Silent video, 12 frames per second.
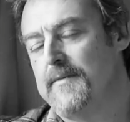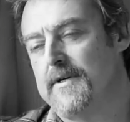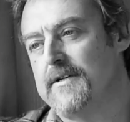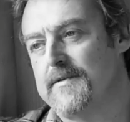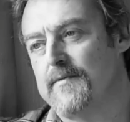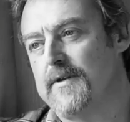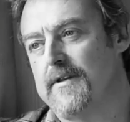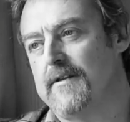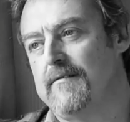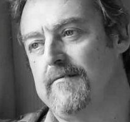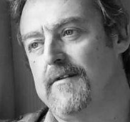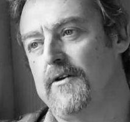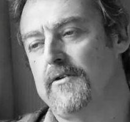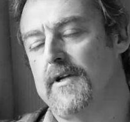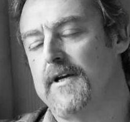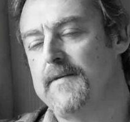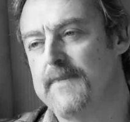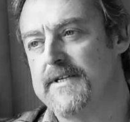Because with the
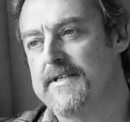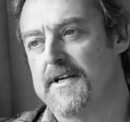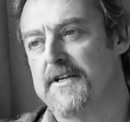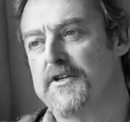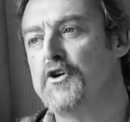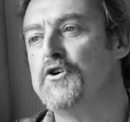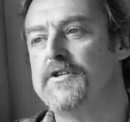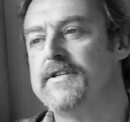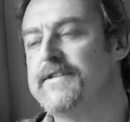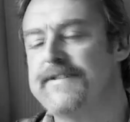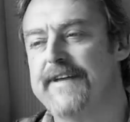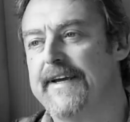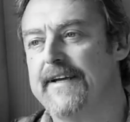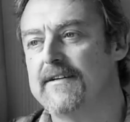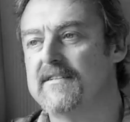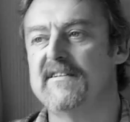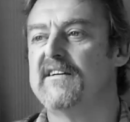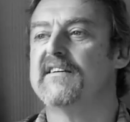online business, I could just think,
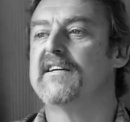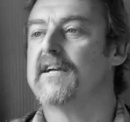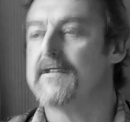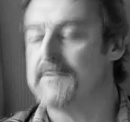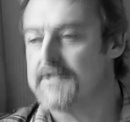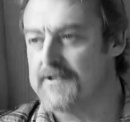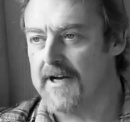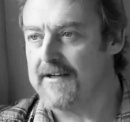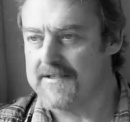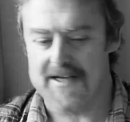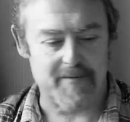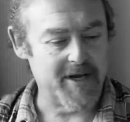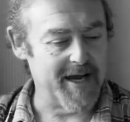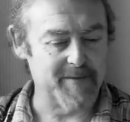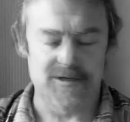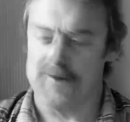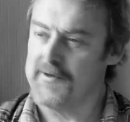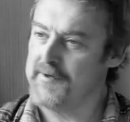no, I'm going to go to Australia and take my
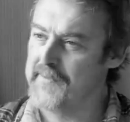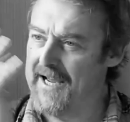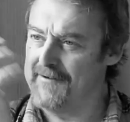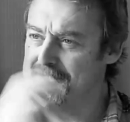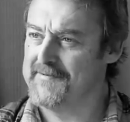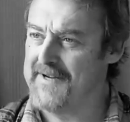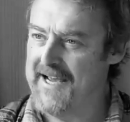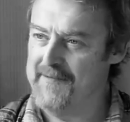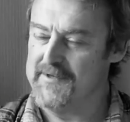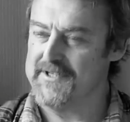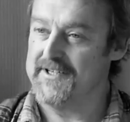laptop and a bag with some cameras.